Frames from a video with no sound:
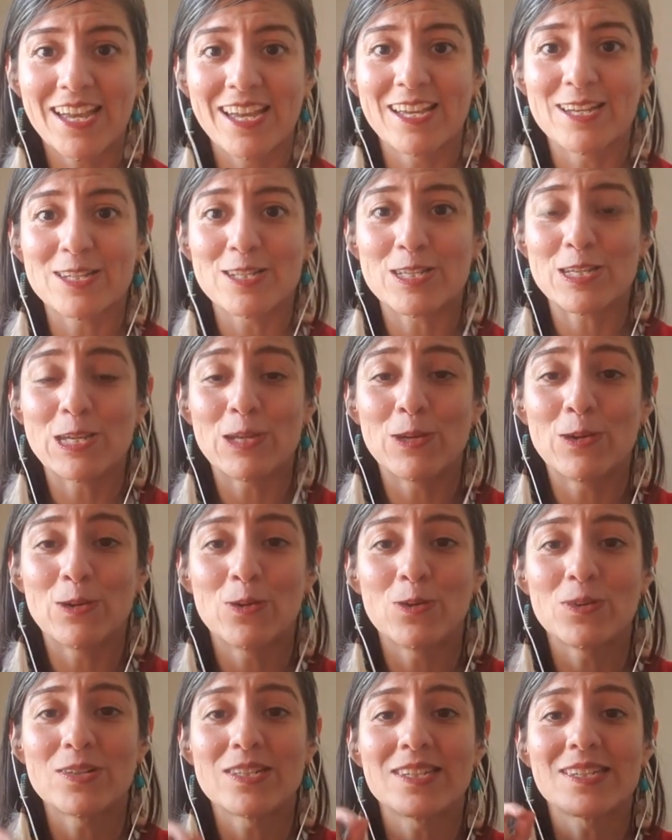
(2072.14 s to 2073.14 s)

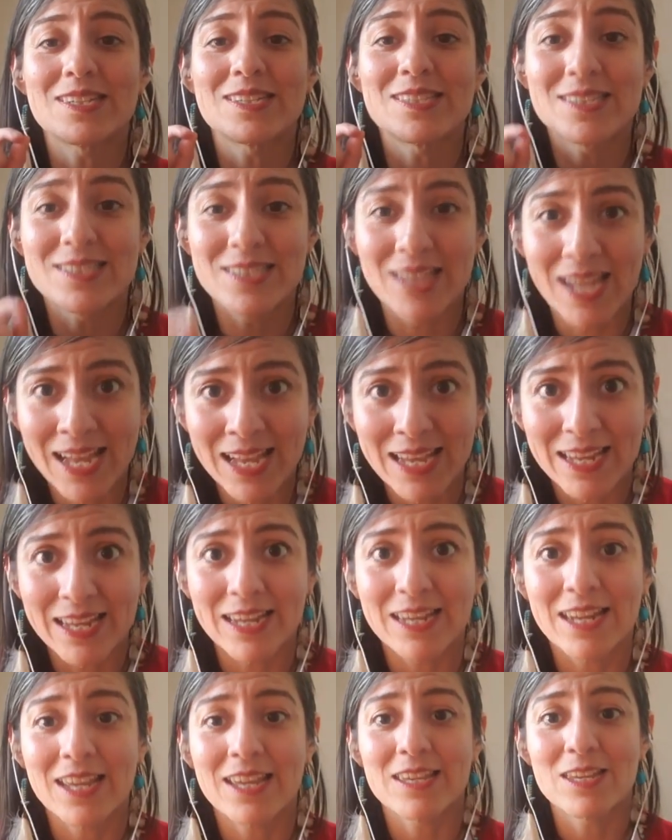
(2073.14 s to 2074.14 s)
to
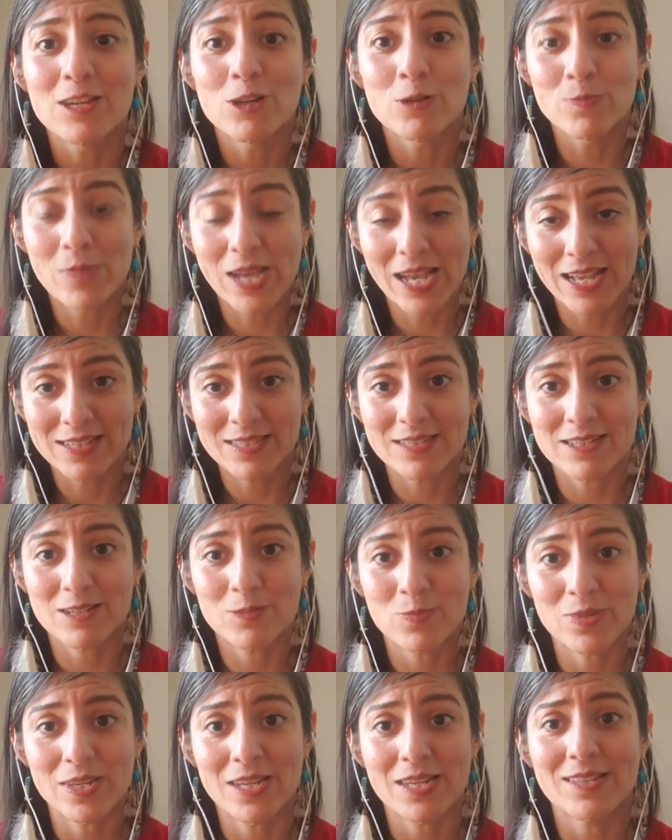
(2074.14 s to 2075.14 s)
design your
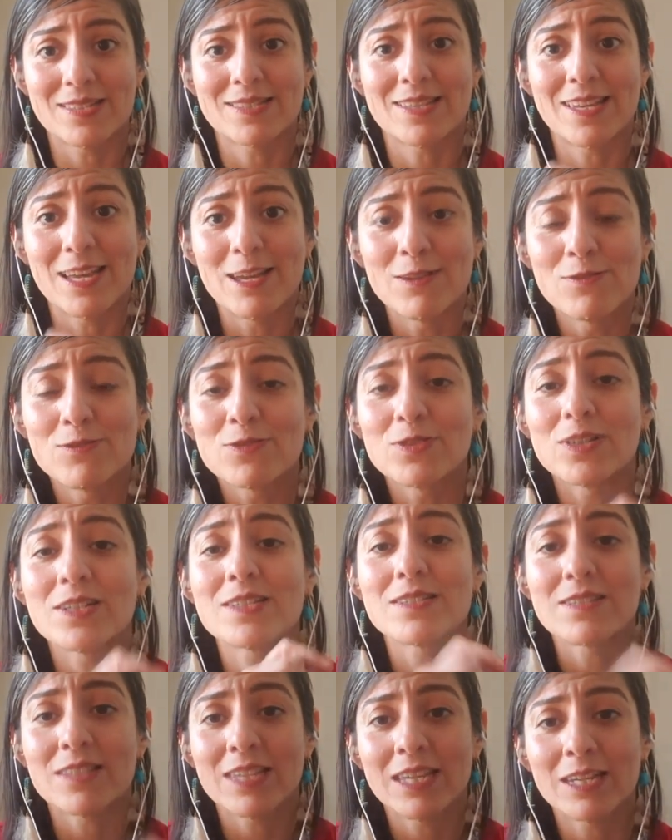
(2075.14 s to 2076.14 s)
masterpiece every
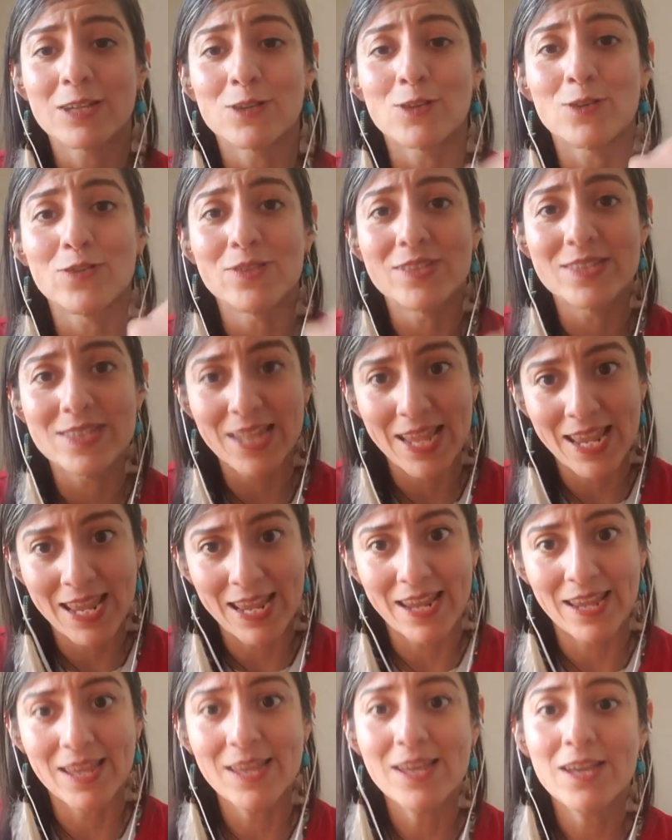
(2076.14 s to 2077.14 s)
single
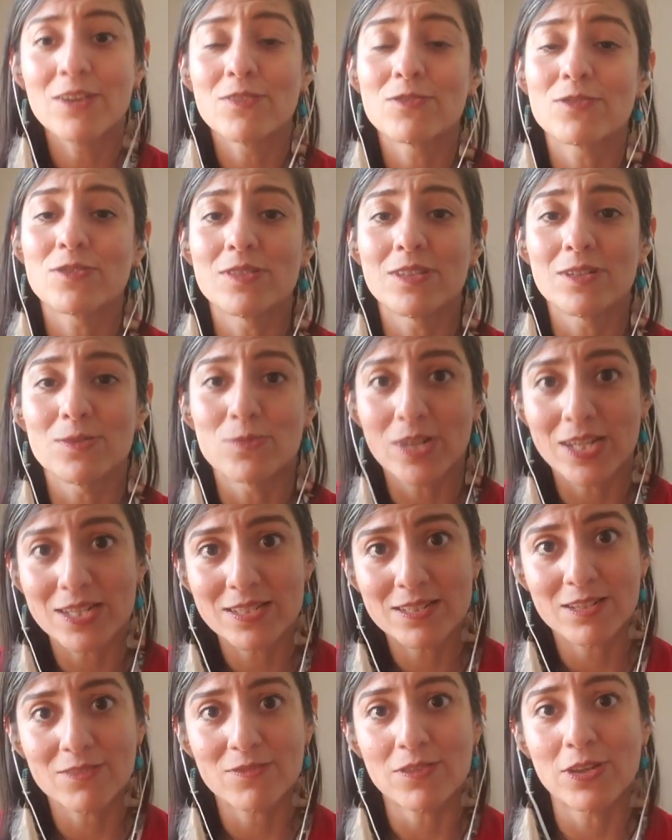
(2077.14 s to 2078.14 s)
day for the
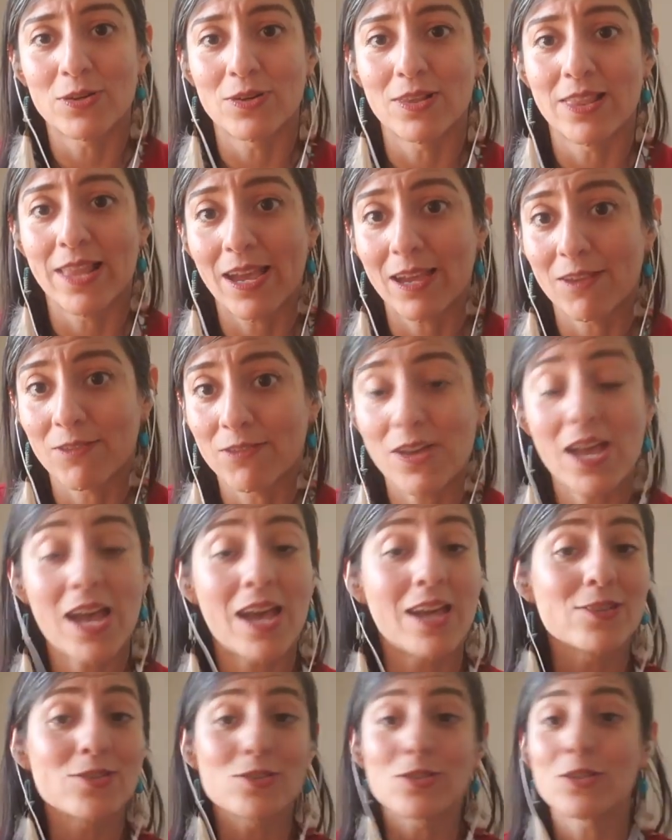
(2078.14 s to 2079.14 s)
rest of your life,
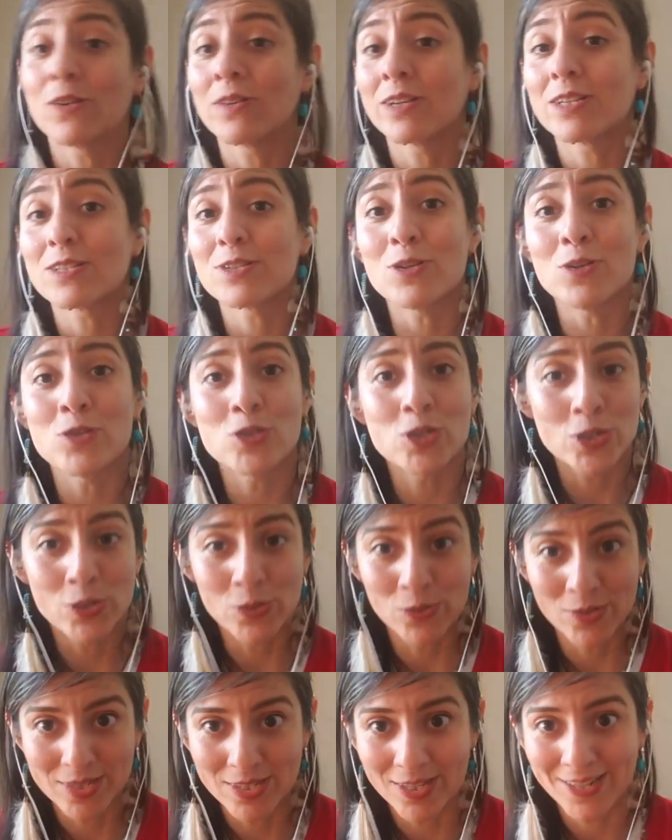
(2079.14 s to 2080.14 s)
as long as you
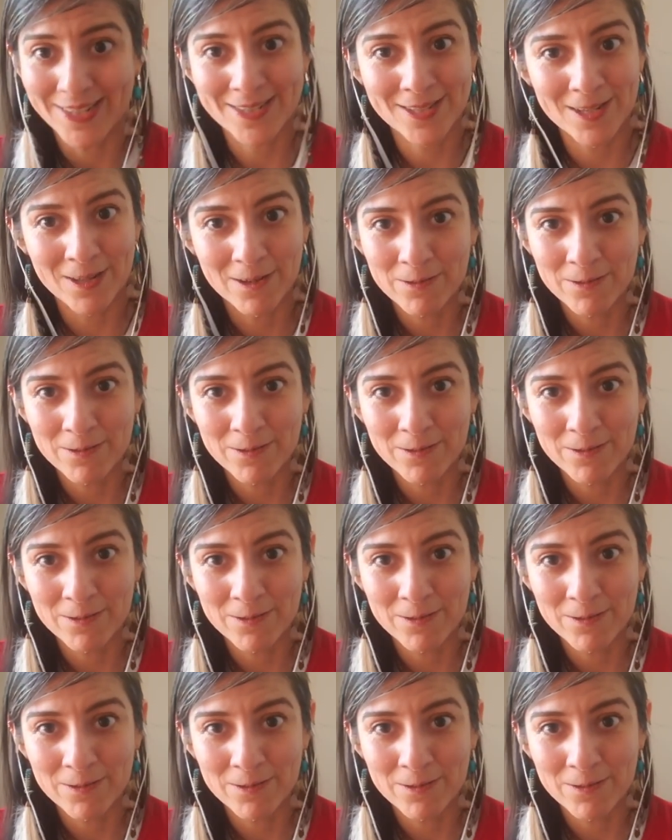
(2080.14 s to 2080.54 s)
choose it to.